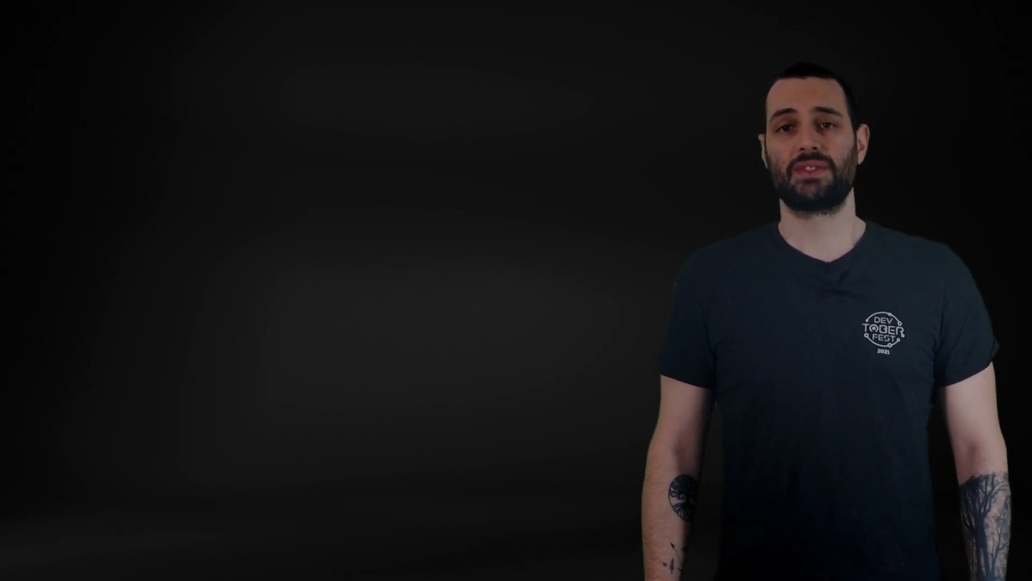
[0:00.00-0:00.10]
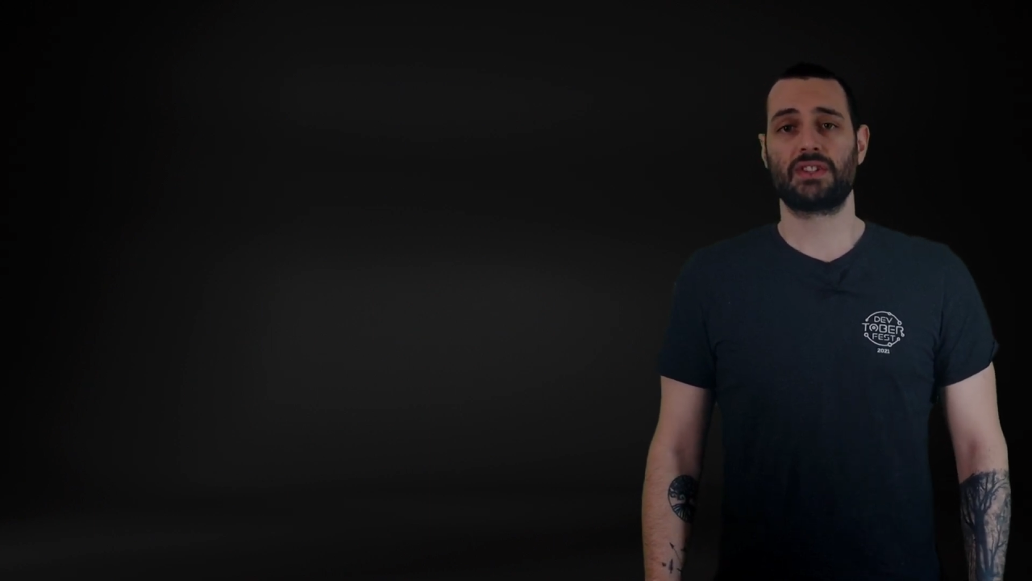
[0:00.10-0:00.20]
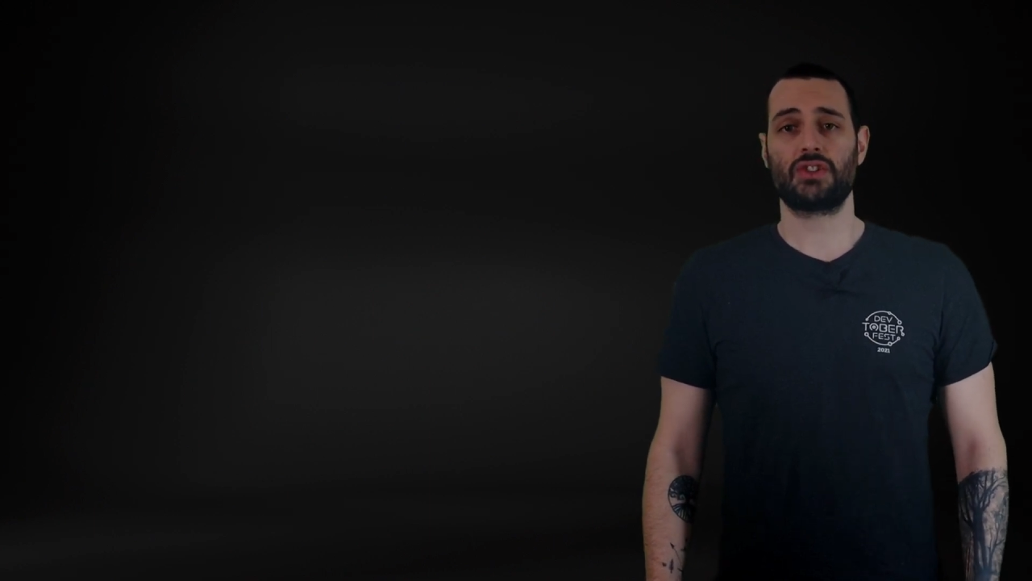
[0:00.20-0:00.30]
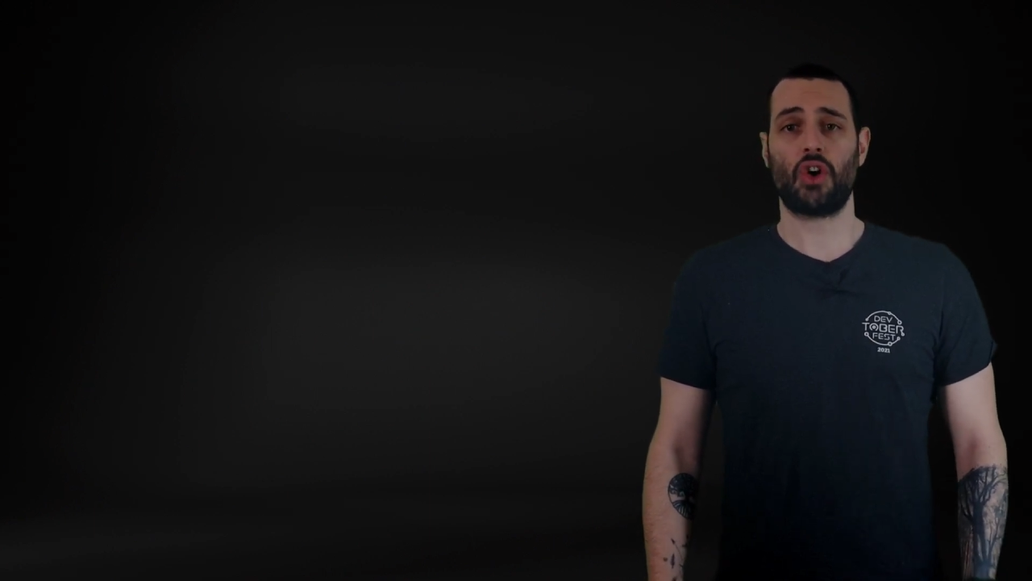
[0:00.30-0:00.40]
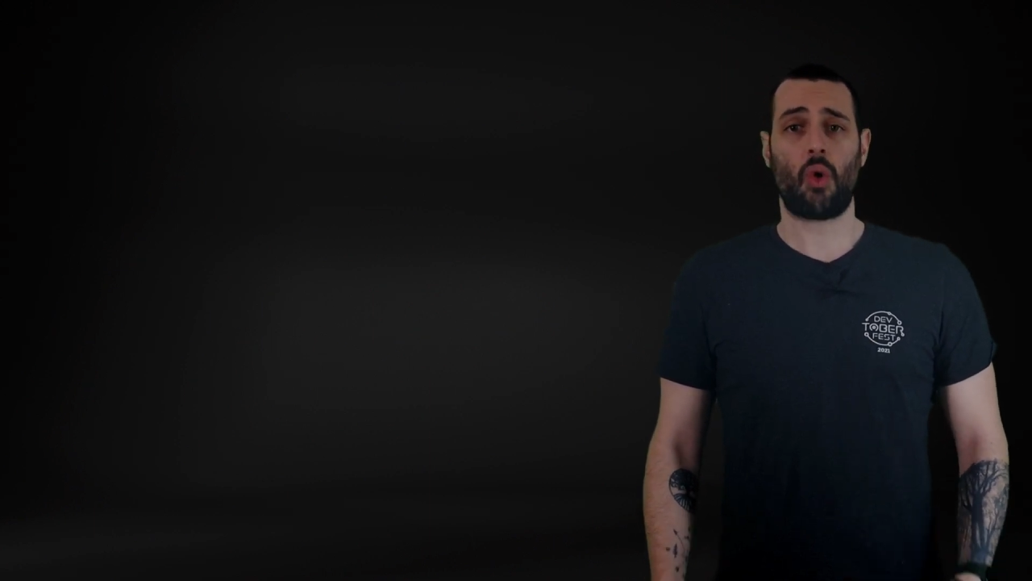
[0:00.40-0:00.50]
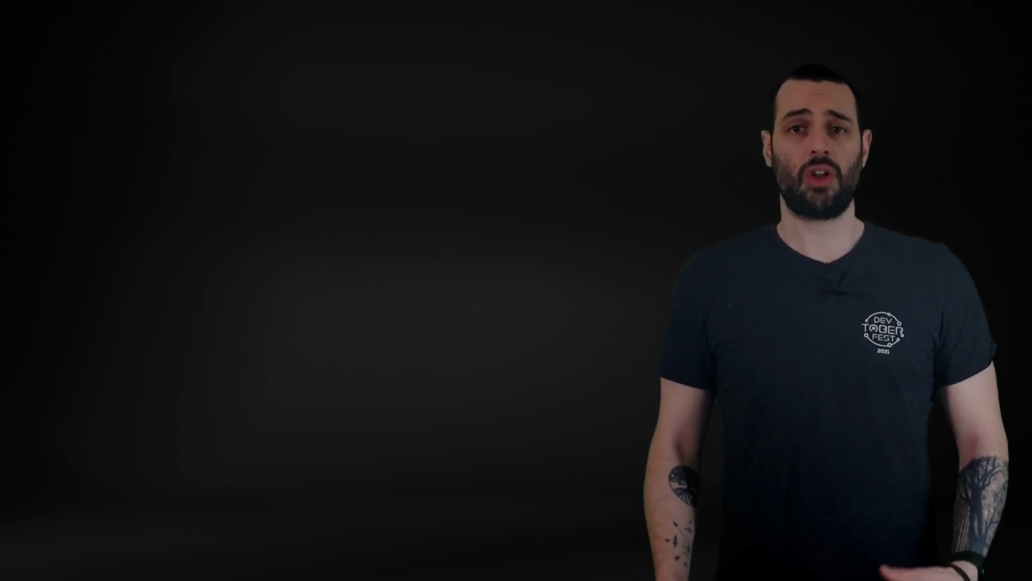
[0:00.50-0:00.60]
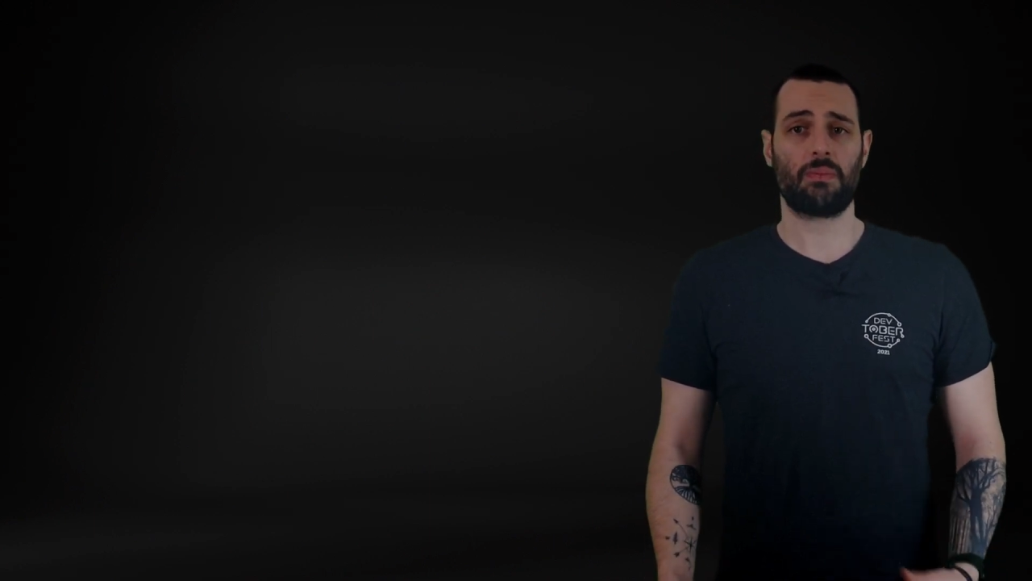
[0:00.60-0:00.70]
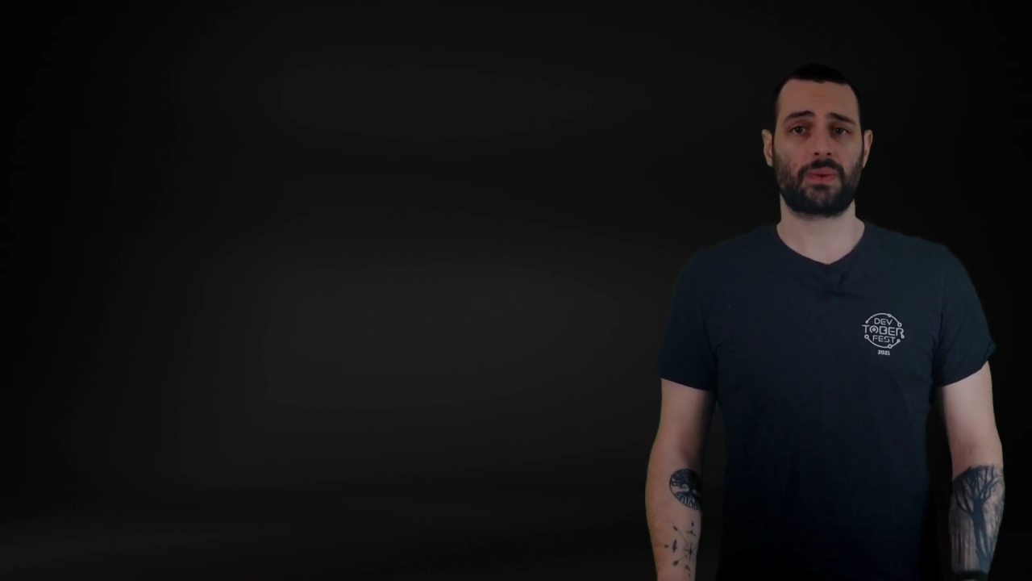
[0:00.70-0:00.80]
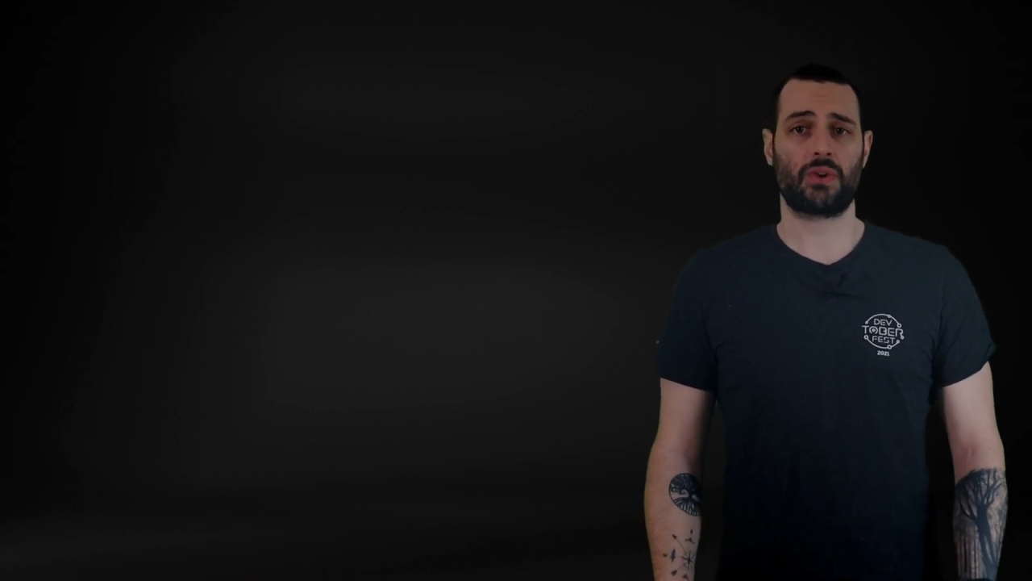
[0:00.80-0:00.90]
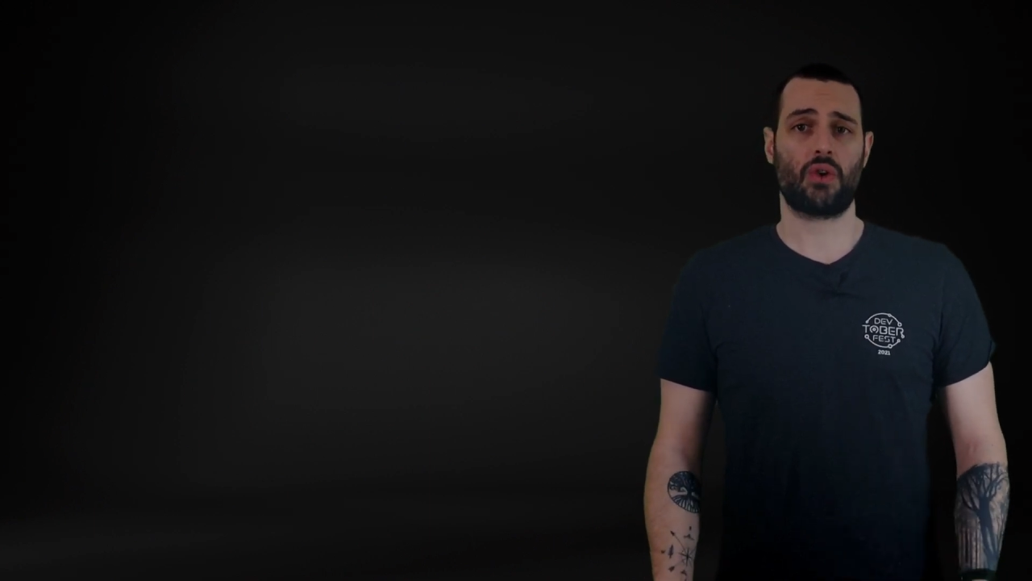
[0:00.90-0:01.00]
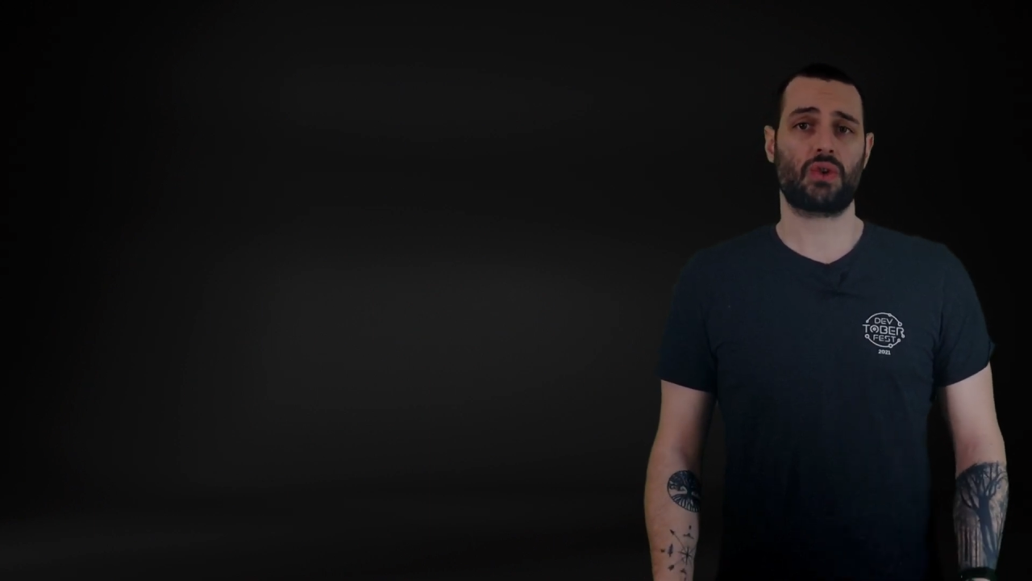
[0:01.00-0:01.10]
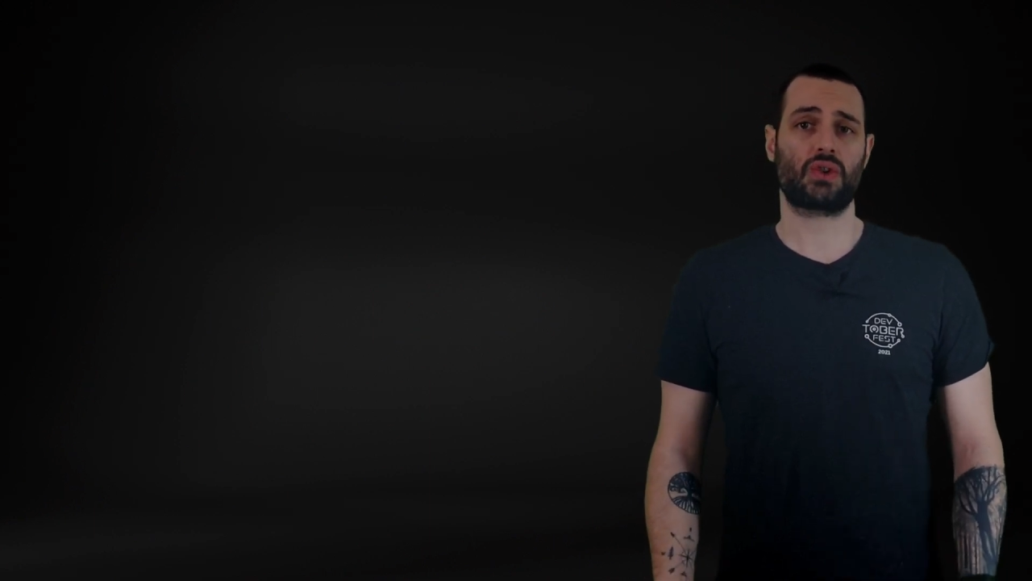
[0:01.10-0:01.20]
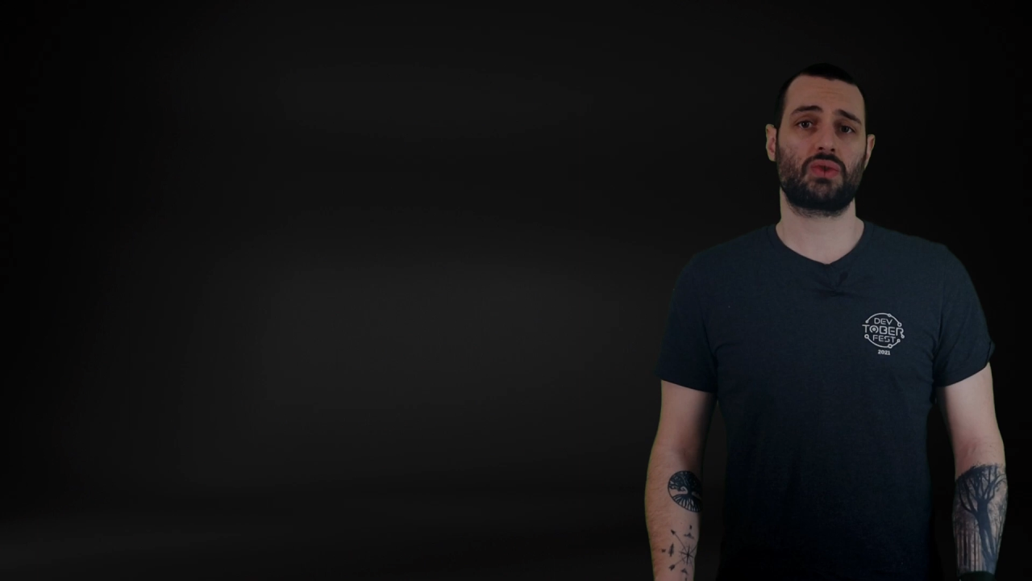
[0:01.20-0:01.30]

This whole approach